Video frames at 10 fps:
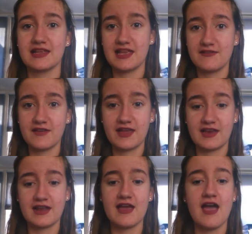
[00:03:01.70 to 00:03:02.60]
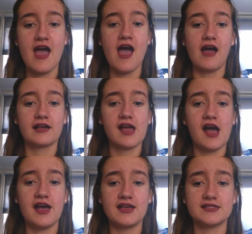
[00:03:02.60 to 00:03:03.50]
and giving,
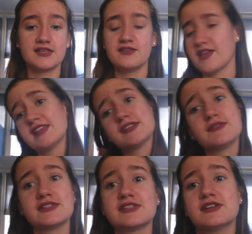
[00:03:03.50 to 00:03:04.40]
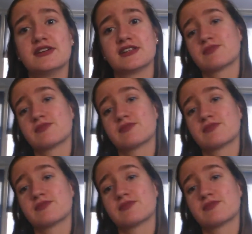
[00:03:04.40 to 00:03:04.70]
because, you know, that's always good.